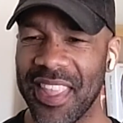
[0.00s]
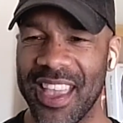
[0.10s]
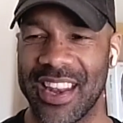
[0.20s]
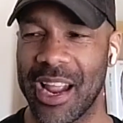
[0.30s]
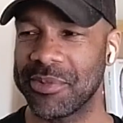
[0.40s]

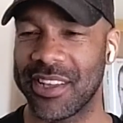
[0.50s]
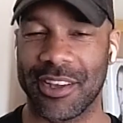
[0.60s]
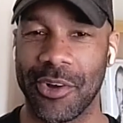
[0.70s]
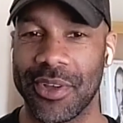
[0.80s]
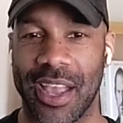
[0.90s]
And I was like,
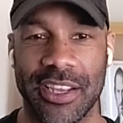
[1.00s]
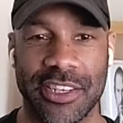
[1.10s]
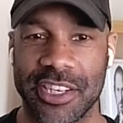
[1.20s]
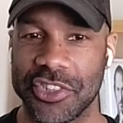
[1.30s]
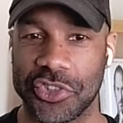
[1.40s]
okay,
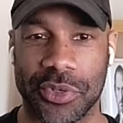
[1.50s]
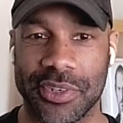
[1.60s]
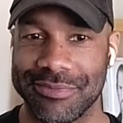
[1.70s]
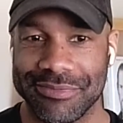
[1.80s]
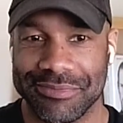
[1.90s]
yeah,
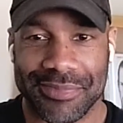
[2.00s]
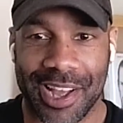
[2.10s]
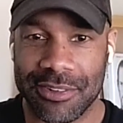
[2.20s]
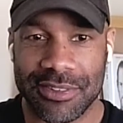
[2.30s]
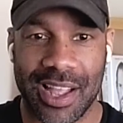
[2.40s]
sure.
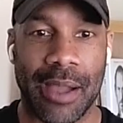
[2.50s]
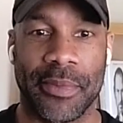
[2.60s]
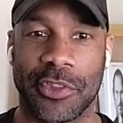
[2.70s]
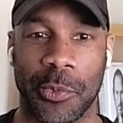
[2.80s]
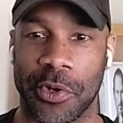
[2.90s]
I'll
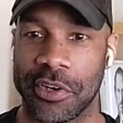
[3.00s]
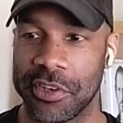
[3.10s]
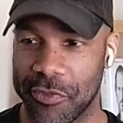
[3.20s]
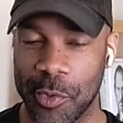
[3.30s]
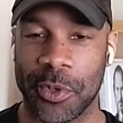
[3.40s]
comment the word.
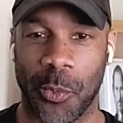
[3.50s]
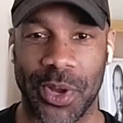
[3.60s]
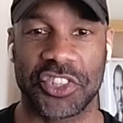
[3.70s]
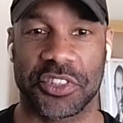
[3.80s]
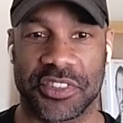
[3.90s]
If you want to
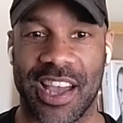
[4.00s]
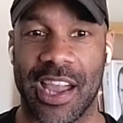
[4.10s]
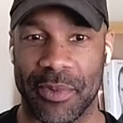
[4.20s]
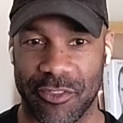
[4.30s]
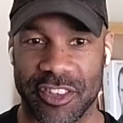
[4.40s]
waste your
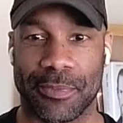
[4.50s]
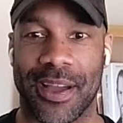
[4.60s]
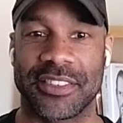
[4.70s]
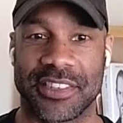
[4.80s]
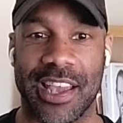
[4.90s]
time and
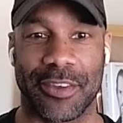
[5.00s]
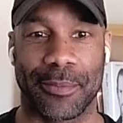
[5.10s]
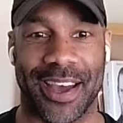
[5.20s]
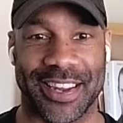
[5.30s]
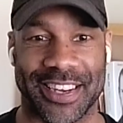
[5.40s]
respond to
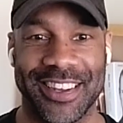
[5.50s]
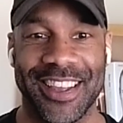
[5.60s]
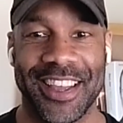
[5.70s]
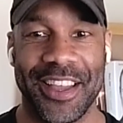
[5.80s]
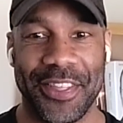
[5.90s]
everybody
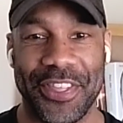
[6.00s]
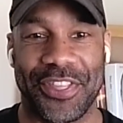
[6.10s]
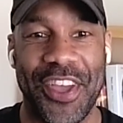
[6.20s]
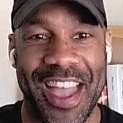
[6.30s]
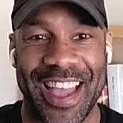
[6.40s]

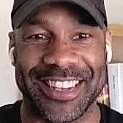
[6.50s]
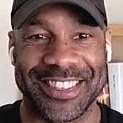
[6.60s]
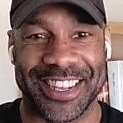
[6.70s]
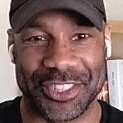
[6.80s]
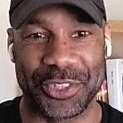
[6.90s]

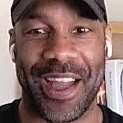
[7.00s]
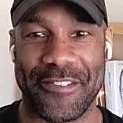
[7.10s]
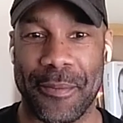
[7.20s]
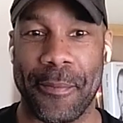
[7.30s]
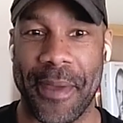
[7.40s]
that you have
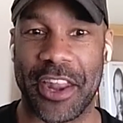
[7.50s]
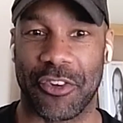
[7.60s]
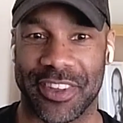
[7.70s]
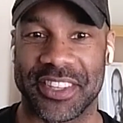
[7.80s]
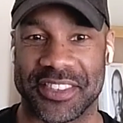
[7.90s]
to
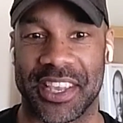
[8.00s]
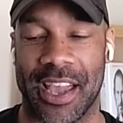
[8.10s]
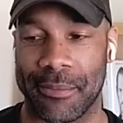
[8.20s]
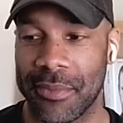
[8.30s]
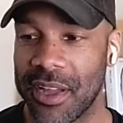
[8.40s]
manually
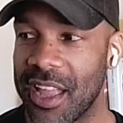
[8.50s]
DM.